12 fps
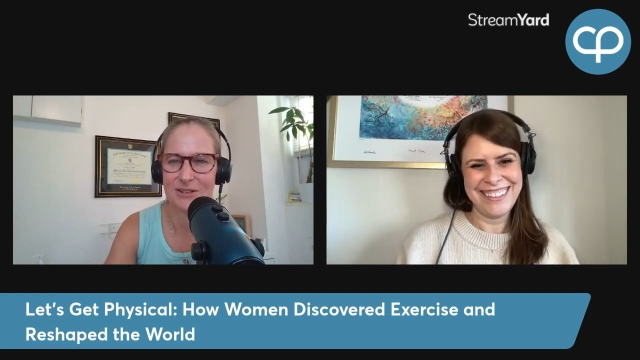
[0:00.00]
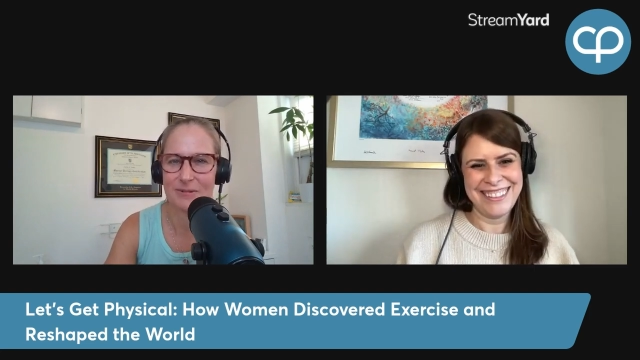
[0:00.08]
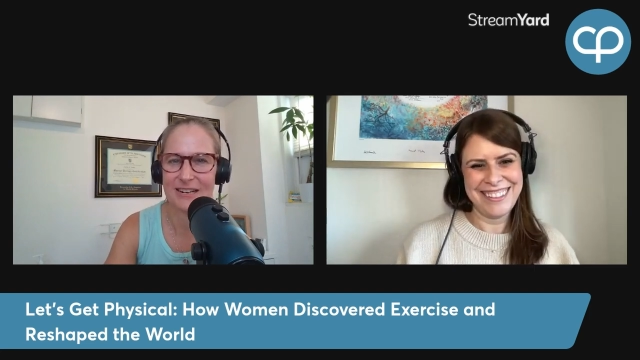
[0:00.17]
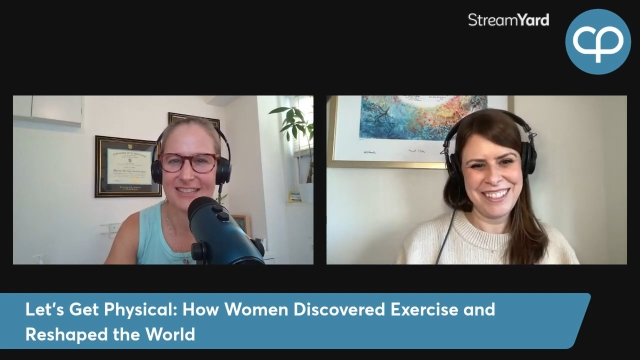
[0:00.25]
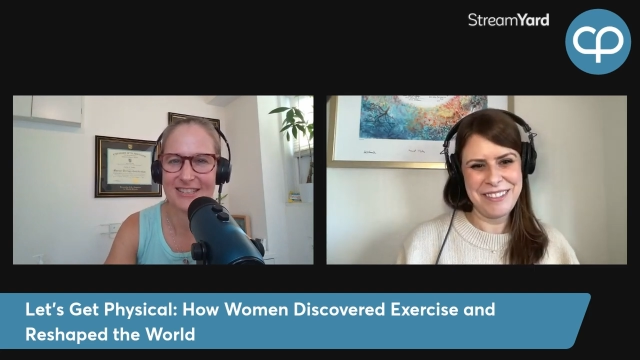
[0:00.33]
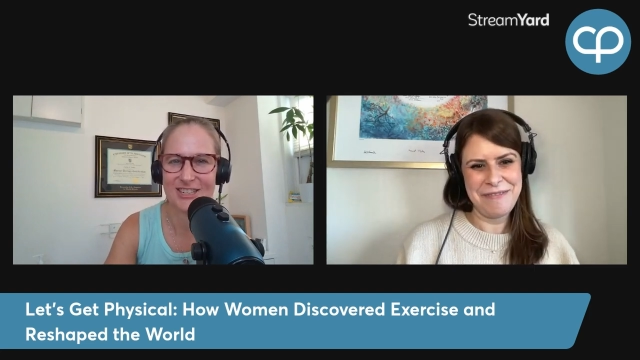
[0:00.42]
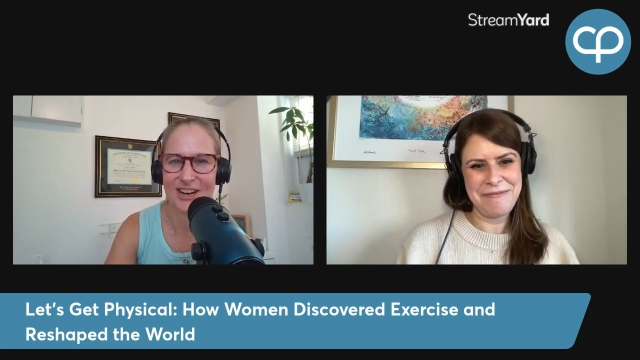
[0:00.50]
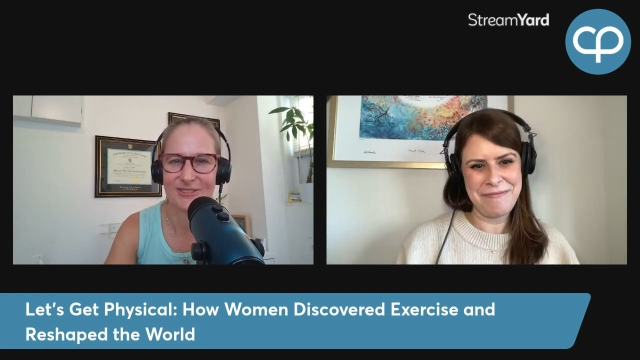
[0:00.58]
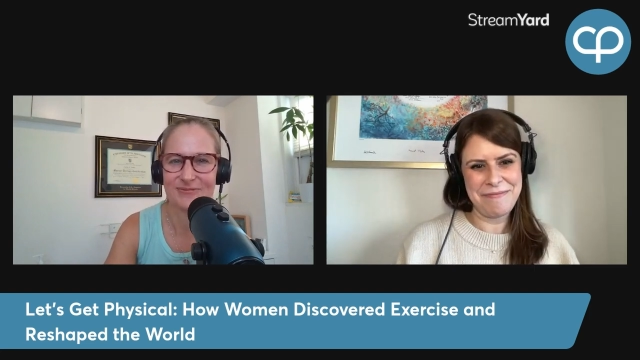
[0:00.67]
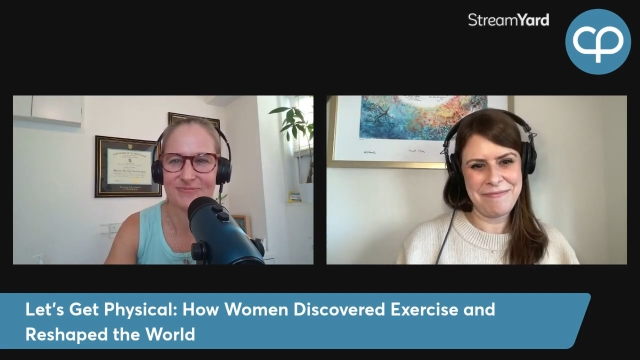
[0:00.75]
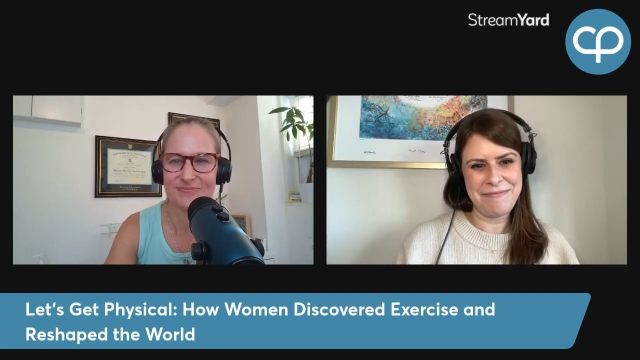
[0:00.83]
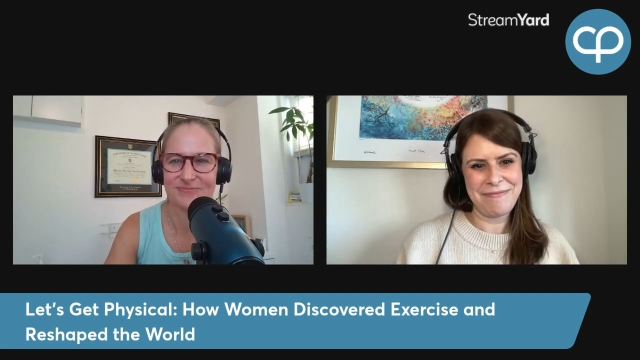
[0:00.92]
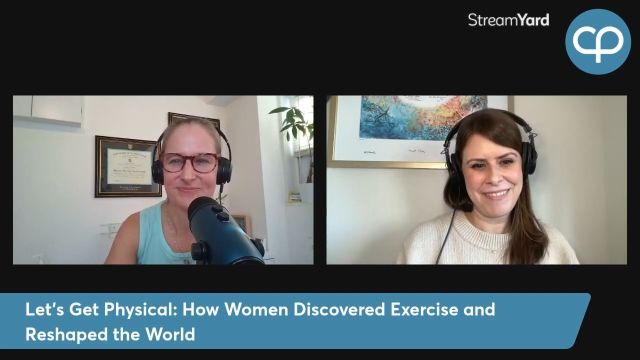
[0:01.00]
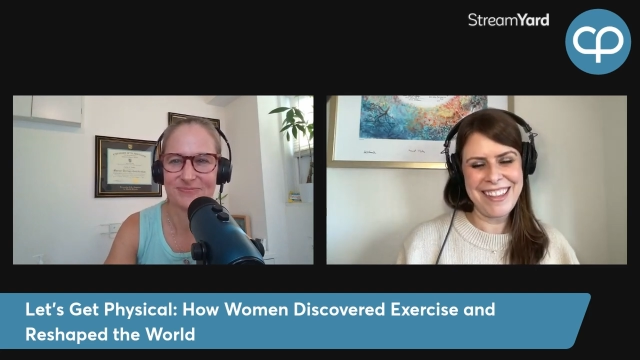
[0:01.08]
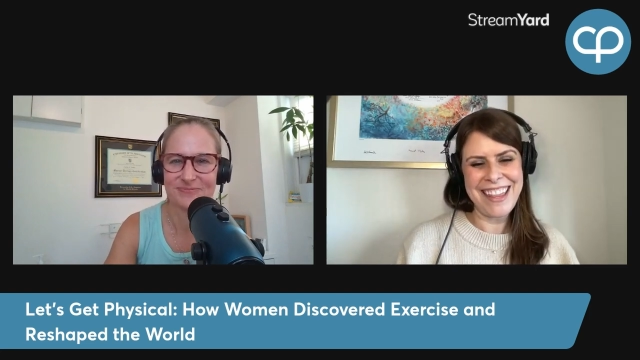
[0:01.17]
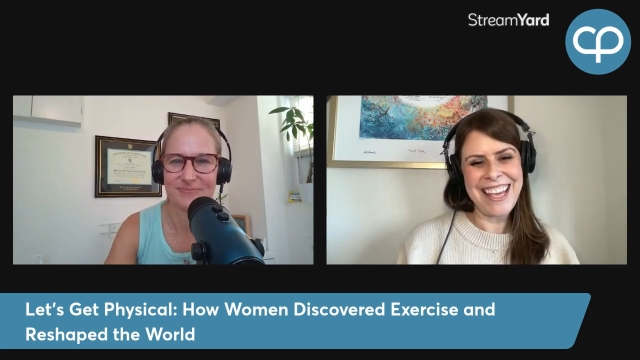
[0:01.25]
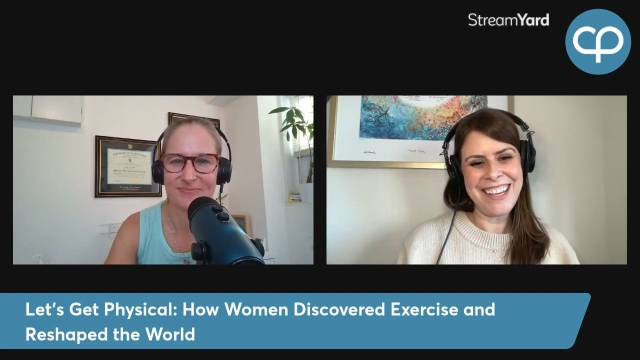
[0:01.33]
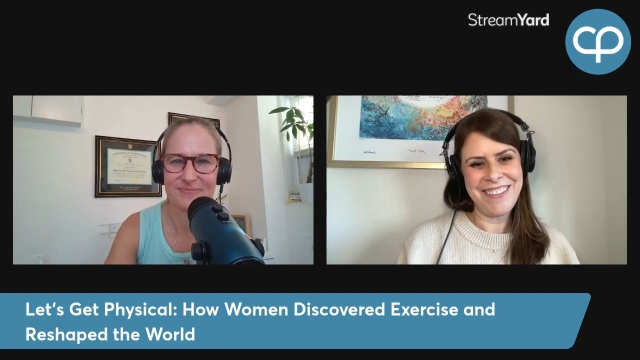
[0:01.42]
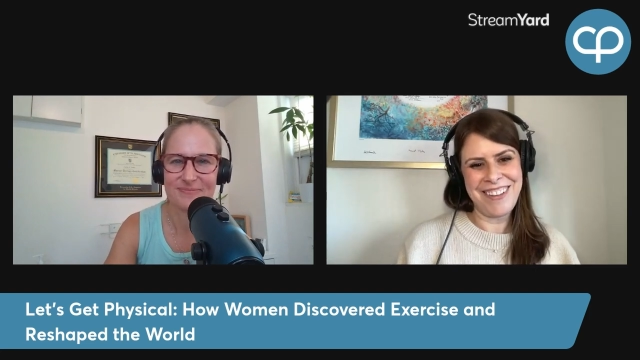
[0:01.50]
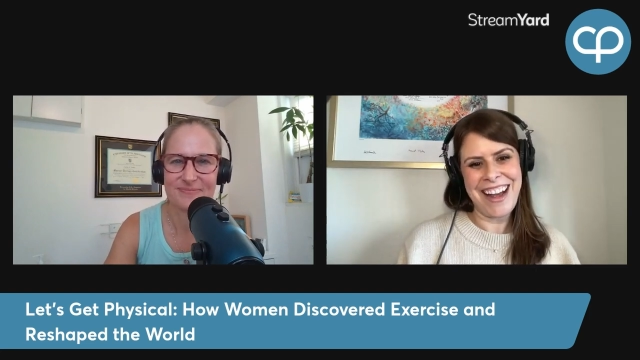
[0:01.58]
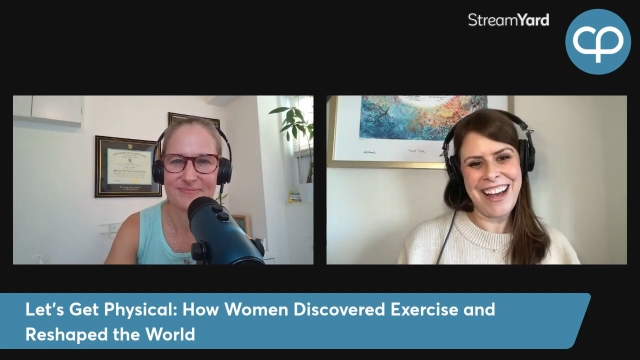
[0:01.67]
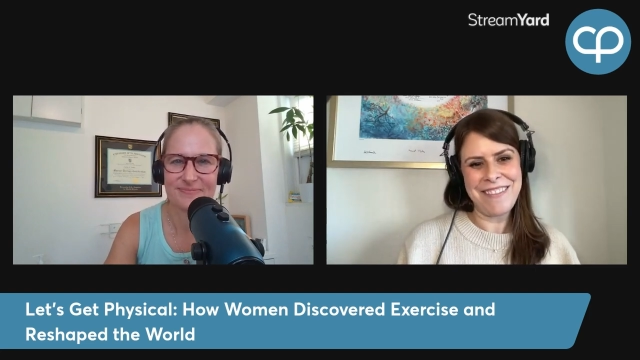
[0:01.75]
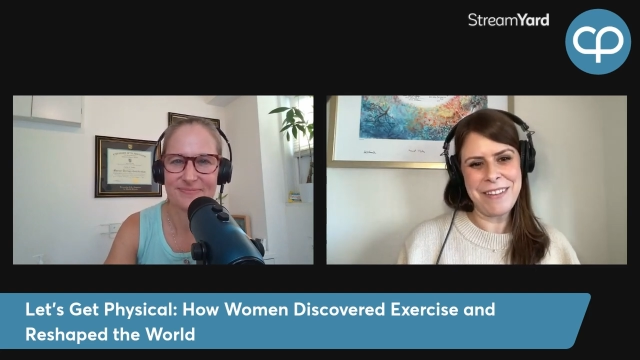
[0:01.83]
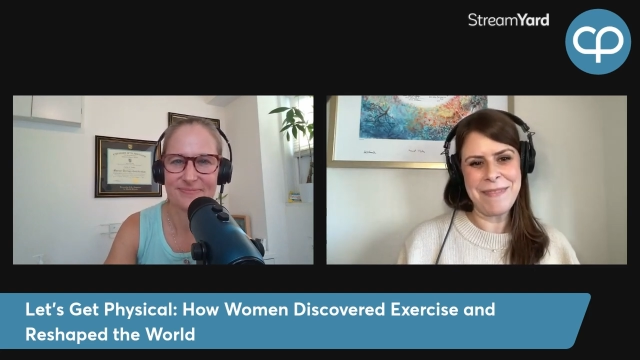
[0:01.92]
Speaker 1: for being on the show.
Speaker 2: Thank you for
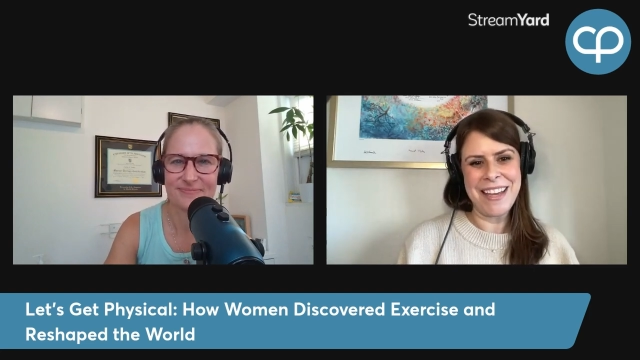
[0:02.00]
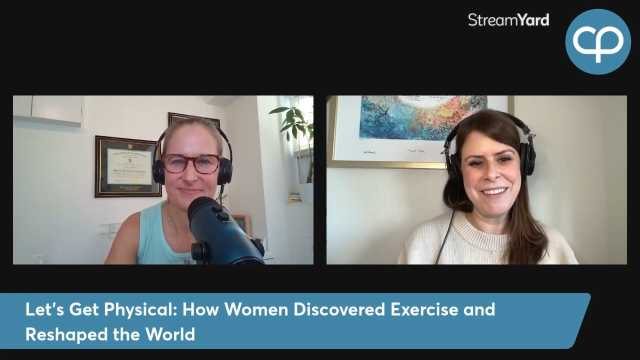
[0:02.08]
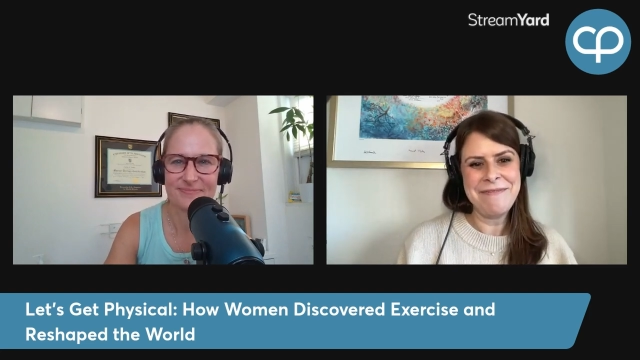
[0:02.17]
having me.